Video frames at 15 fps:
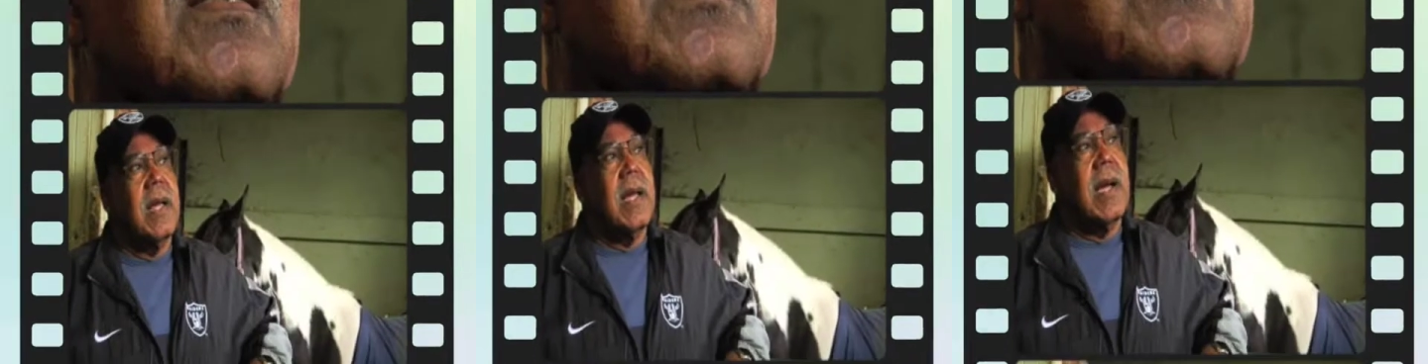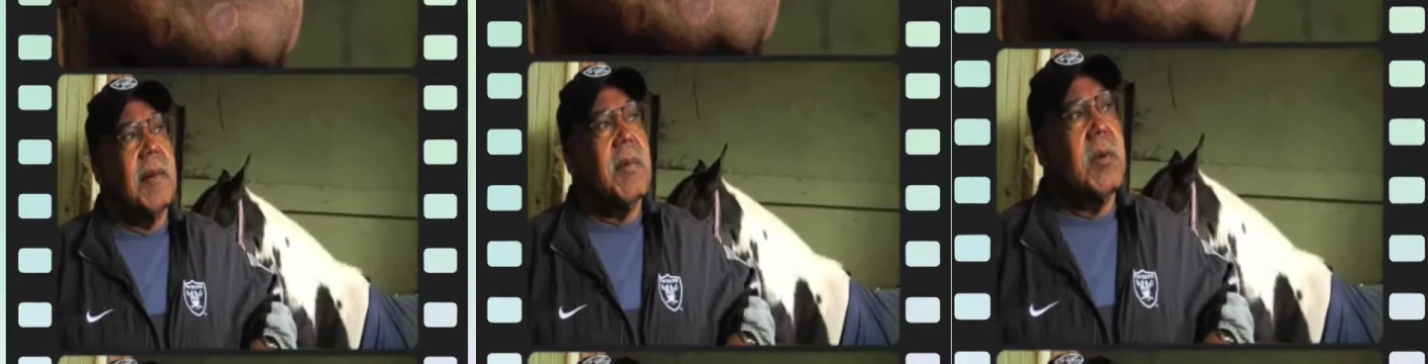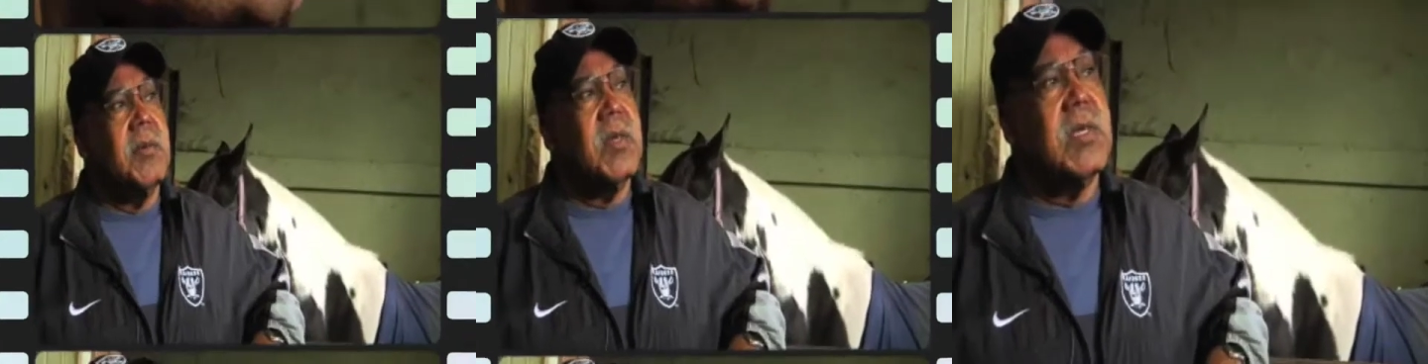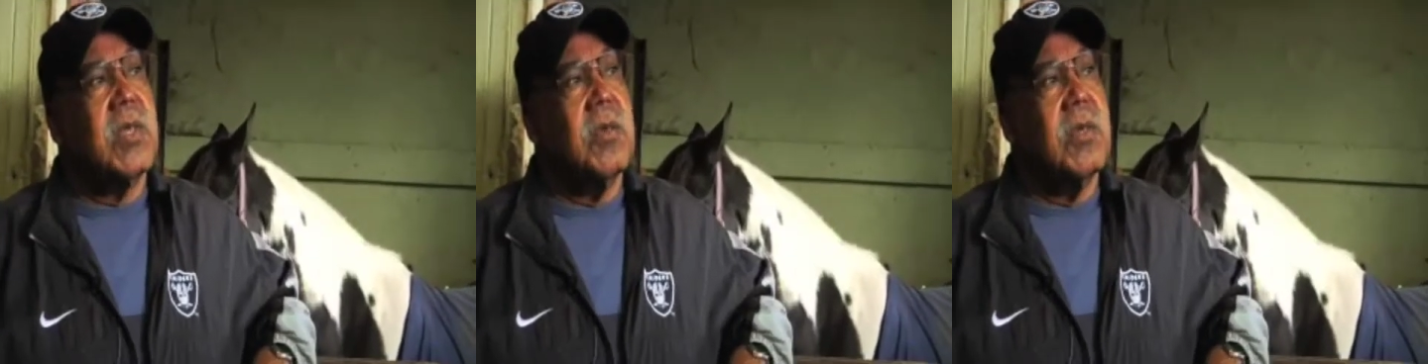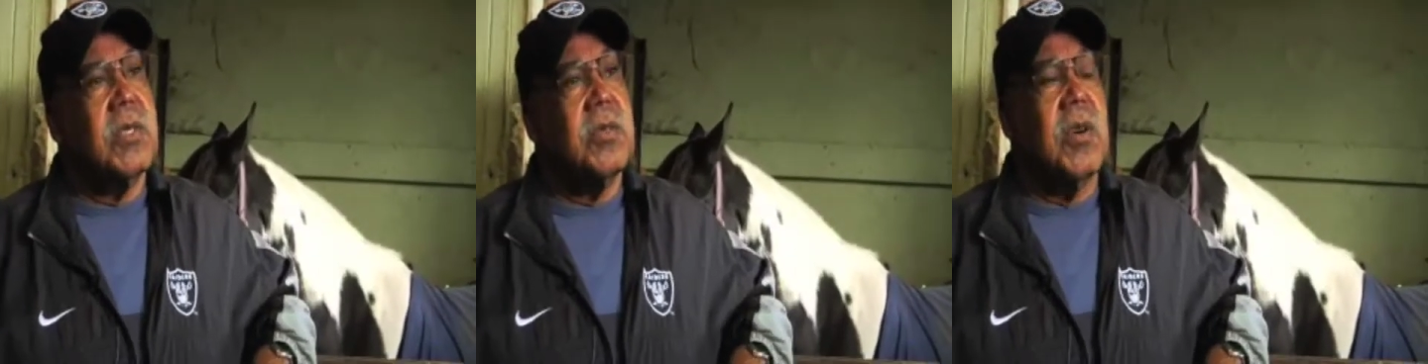I remember I was
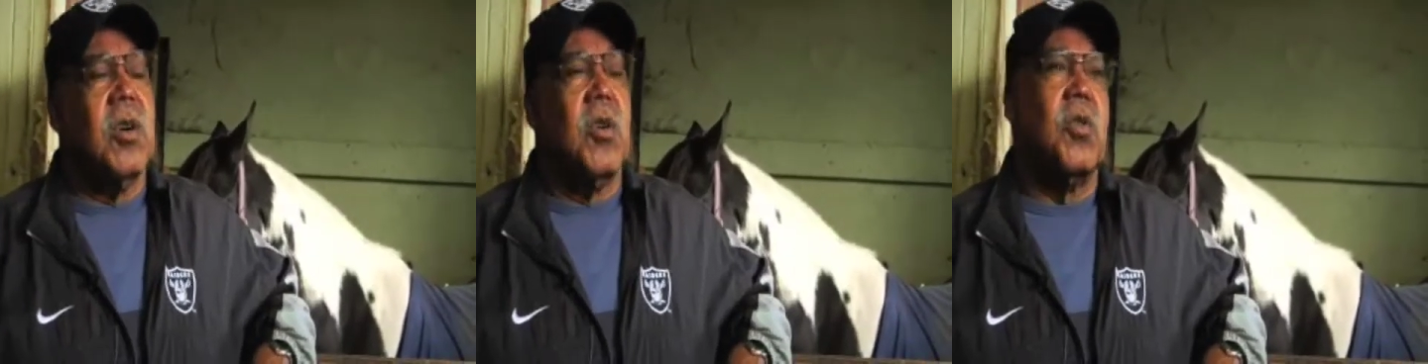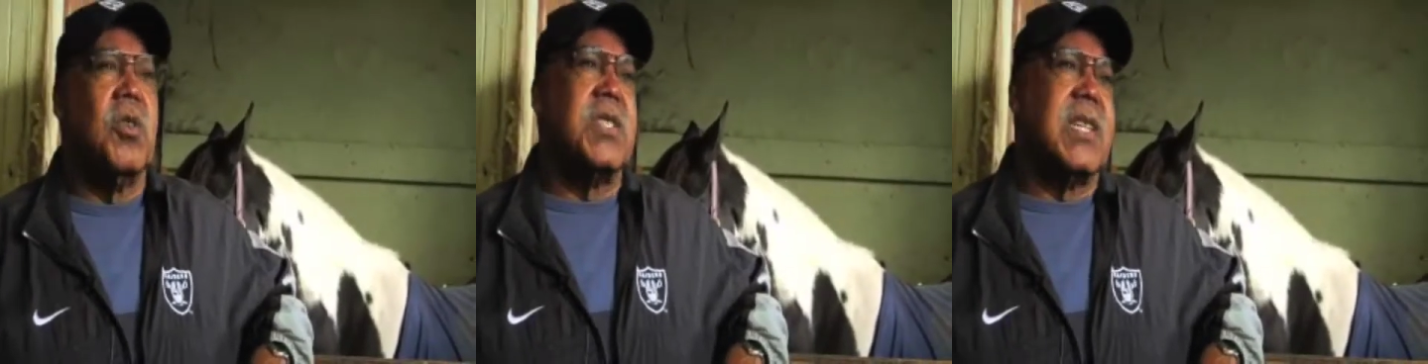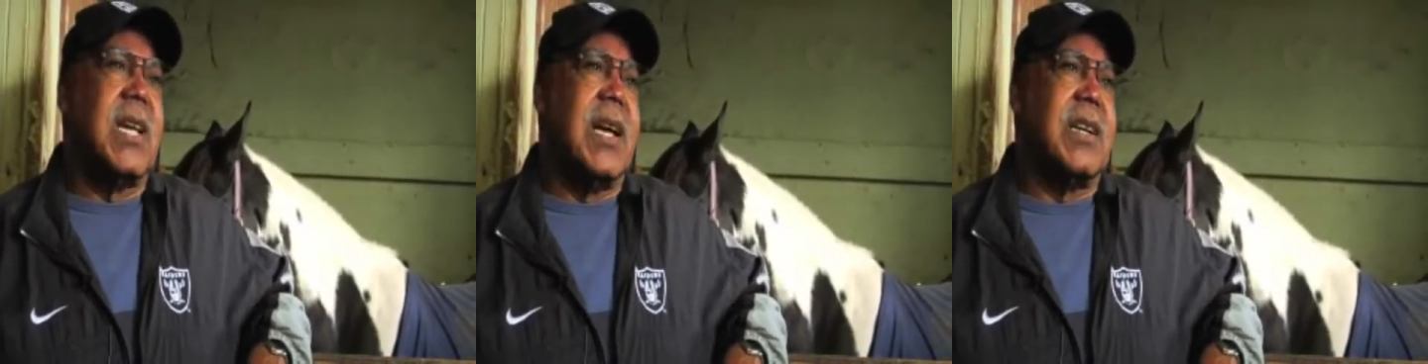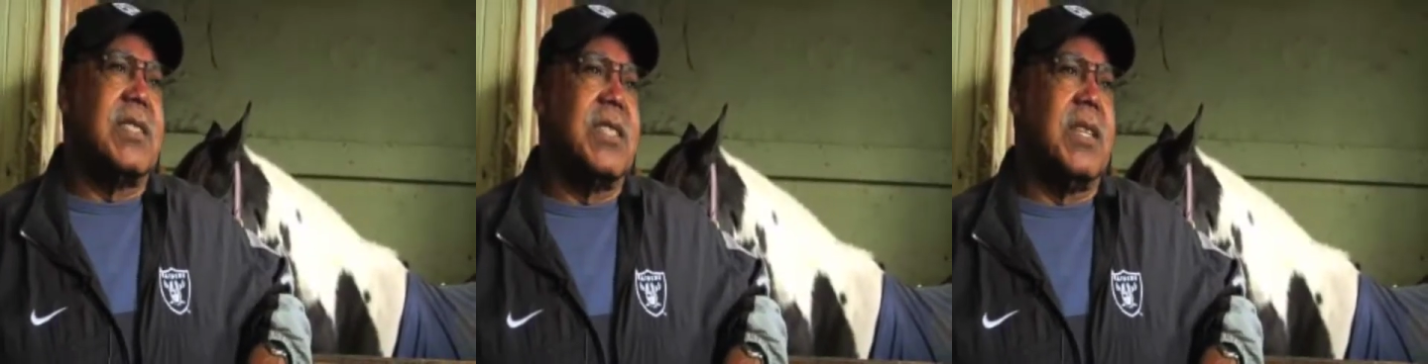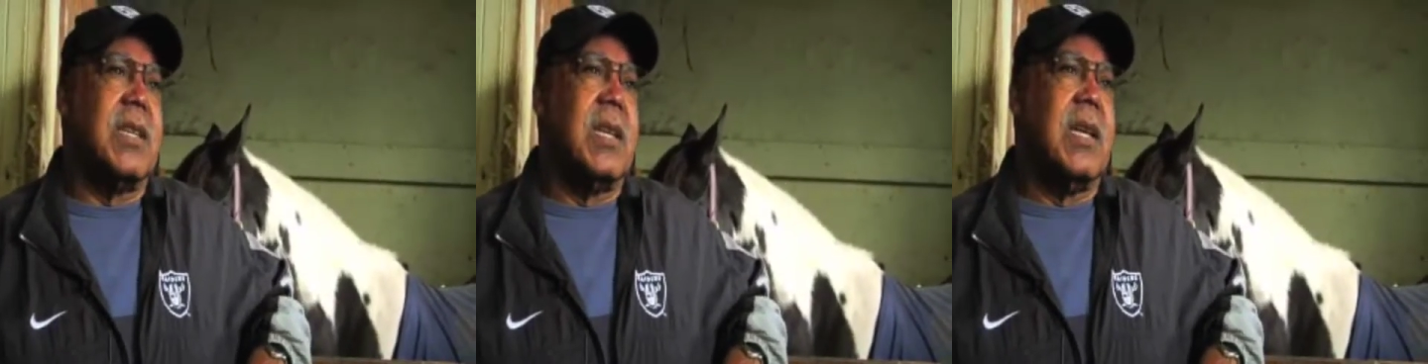going to a horse
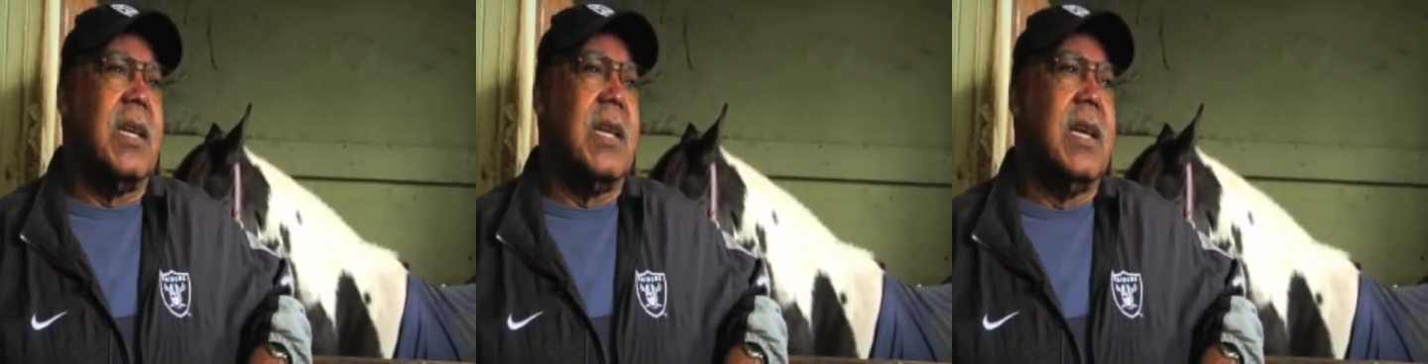auction,